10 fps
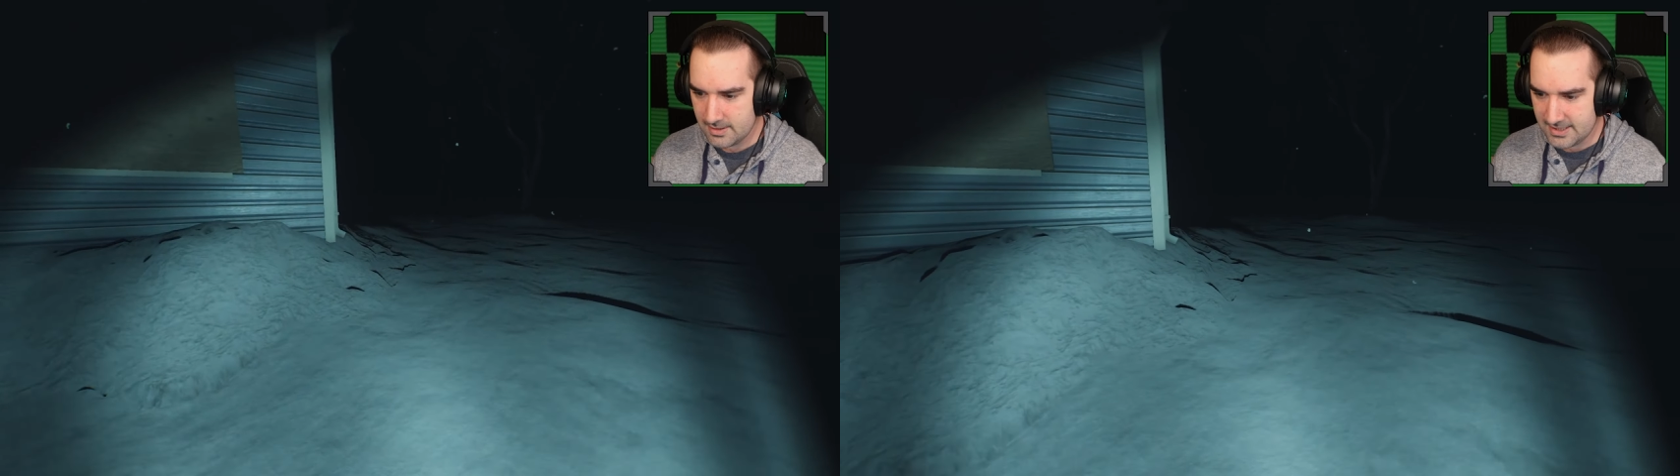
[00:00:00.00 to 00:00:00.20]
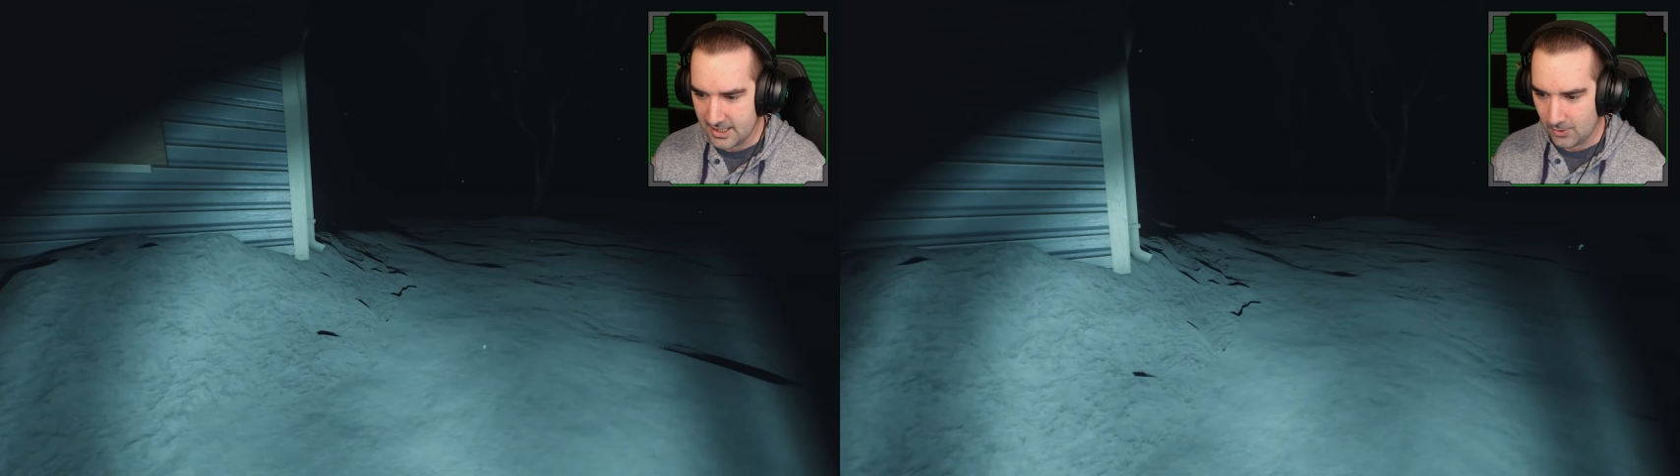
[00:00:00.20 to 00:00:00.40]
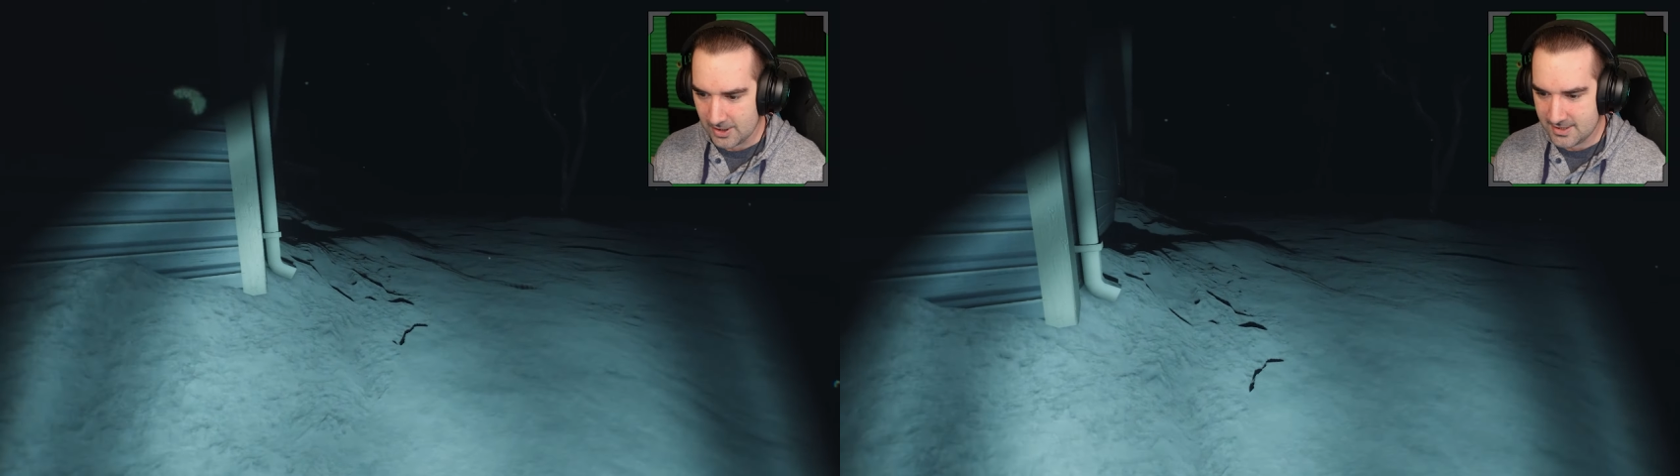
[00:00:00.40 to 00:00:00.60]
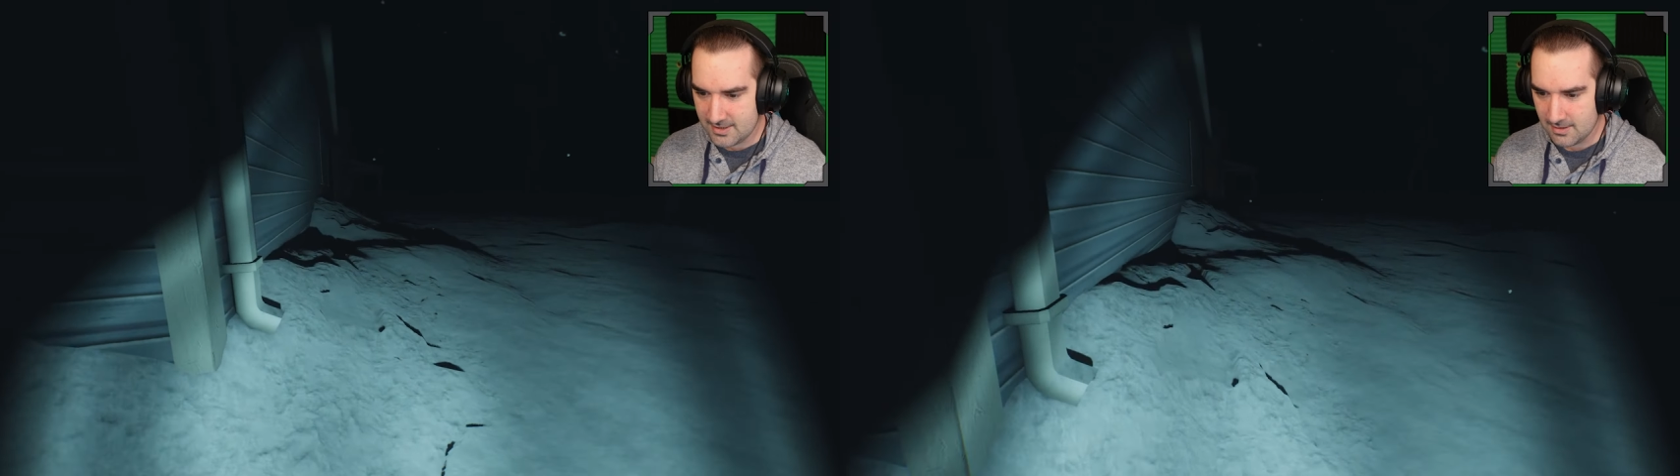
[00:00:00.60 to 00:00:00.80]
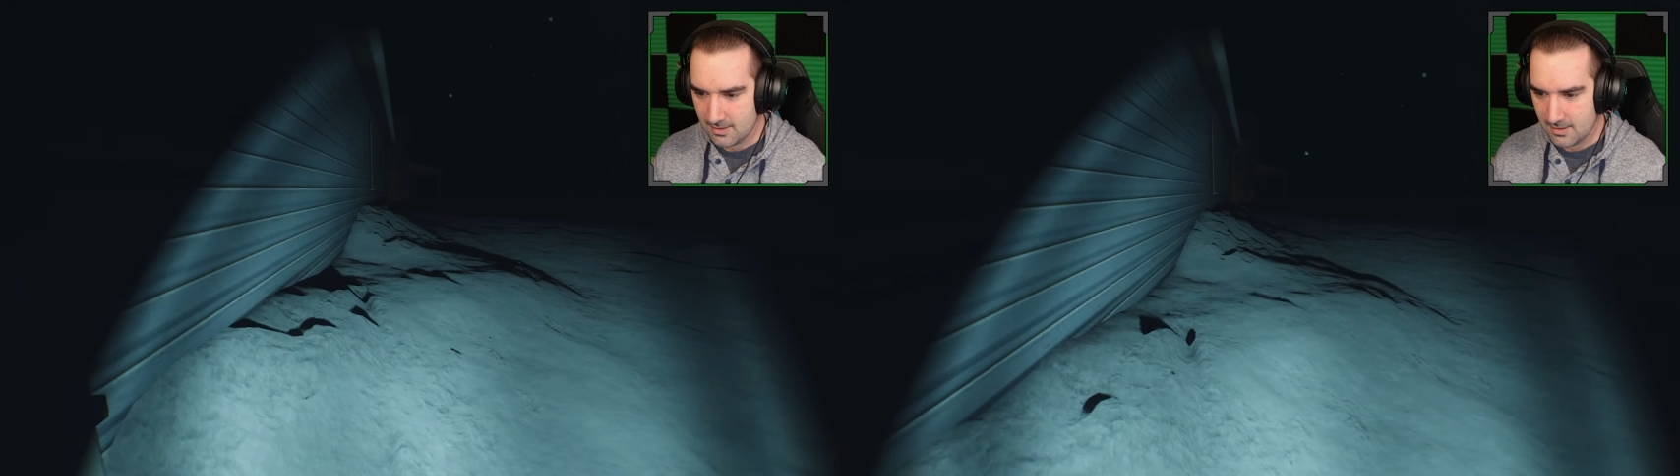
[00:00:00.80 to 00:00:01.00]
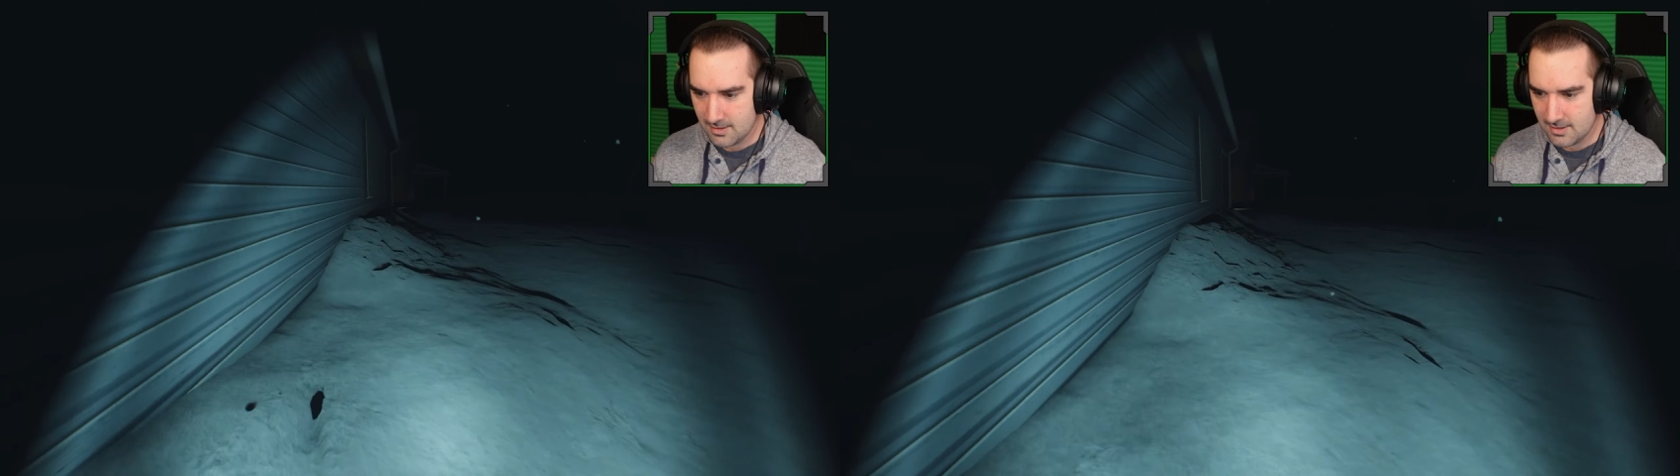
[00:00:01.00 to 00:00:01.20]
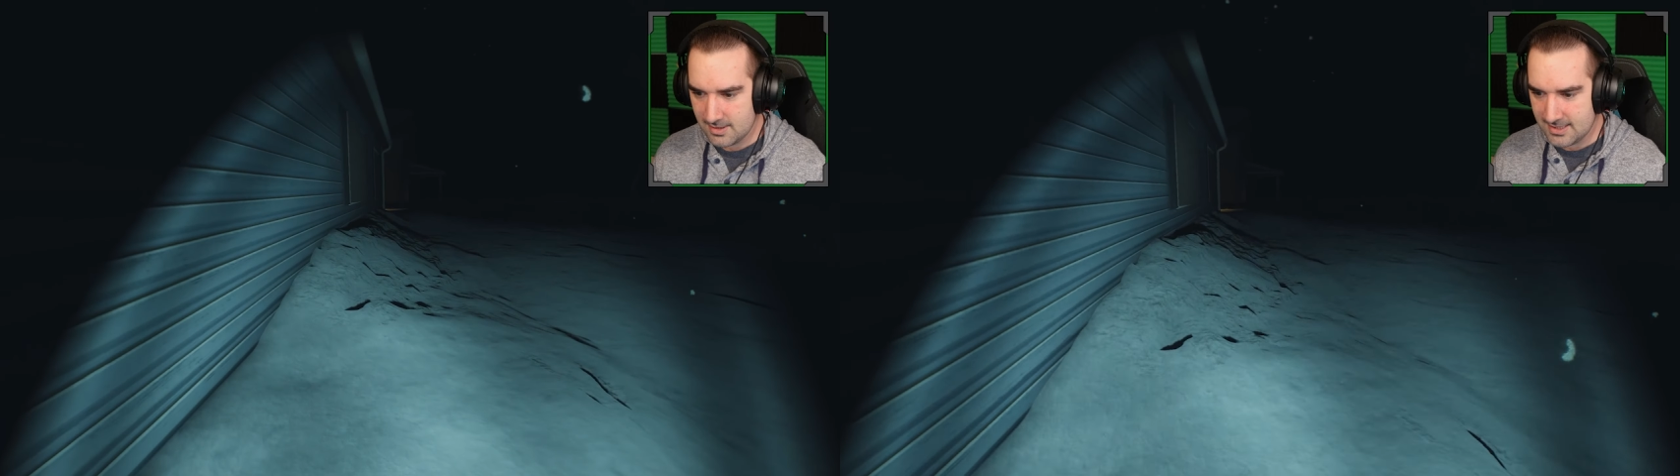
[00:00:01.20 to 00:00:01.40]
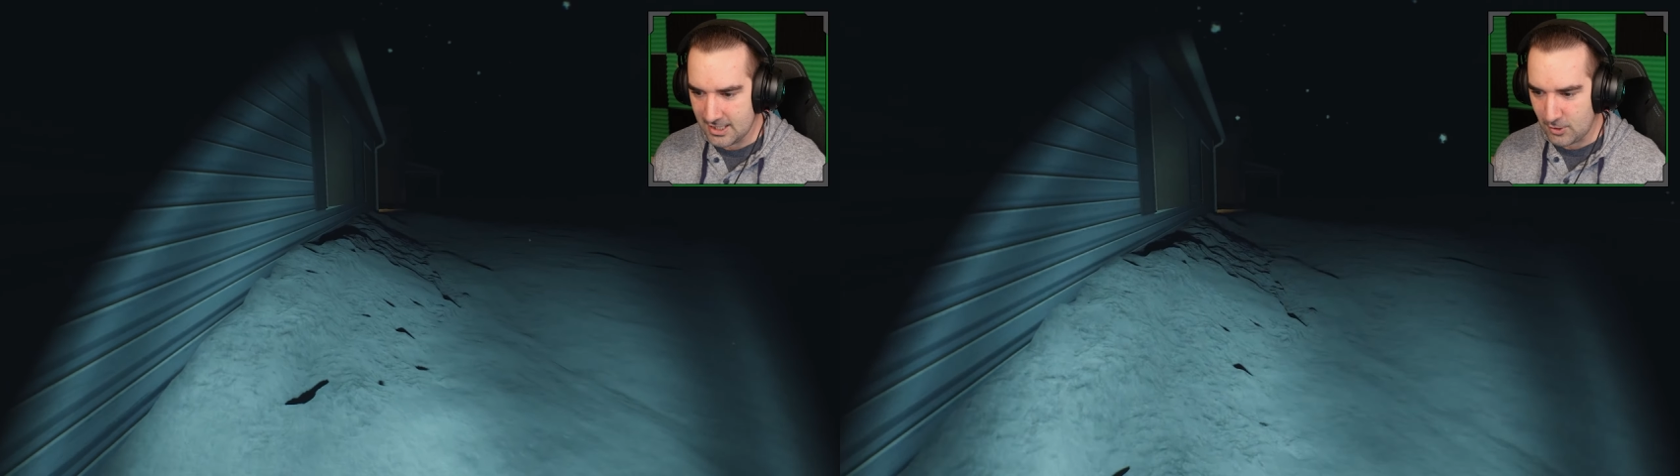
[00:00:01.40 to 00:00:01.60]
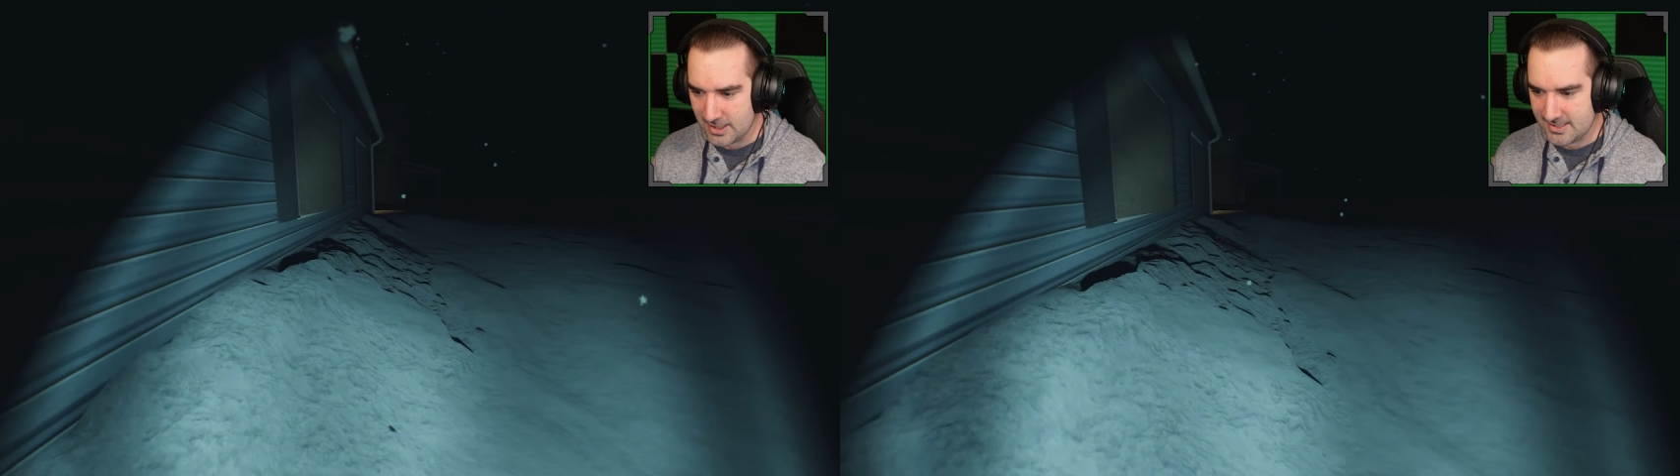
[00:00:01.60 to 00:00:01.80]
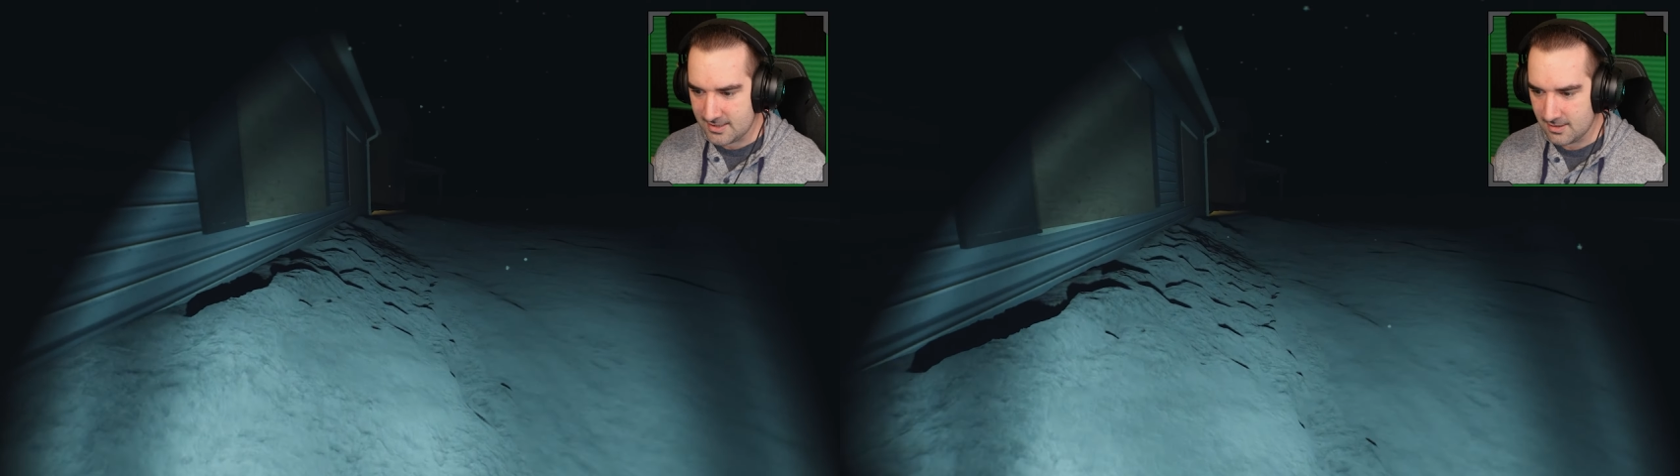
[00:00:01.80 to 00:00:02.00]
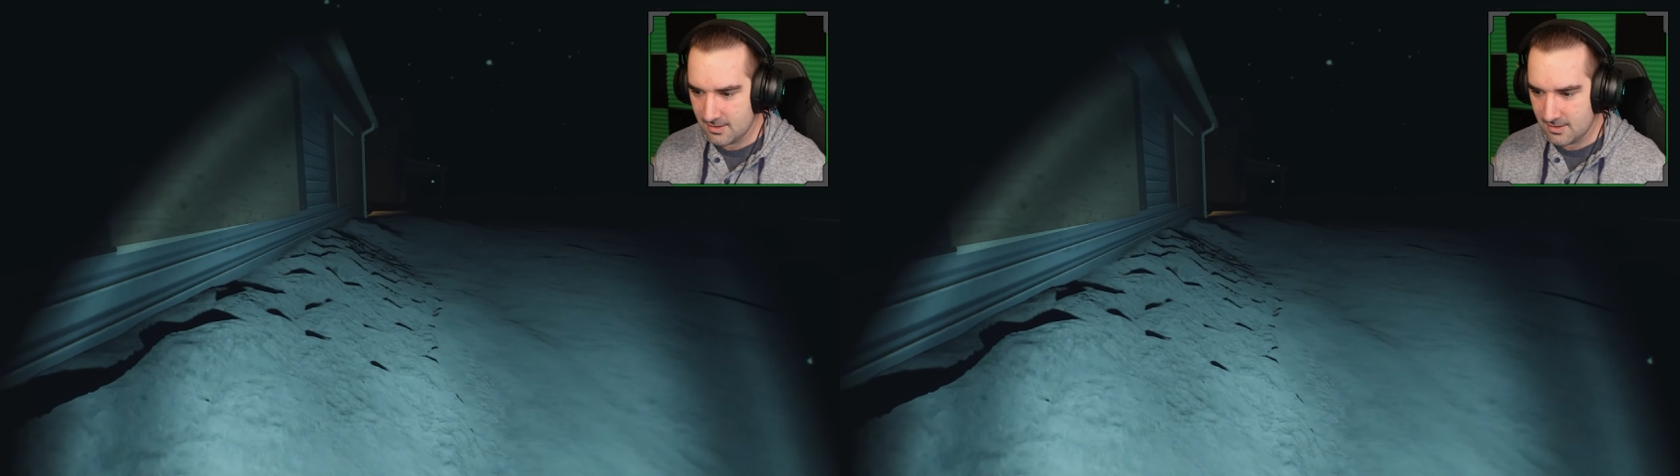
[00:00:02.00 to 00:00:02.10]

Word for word: Secrets? Secrets?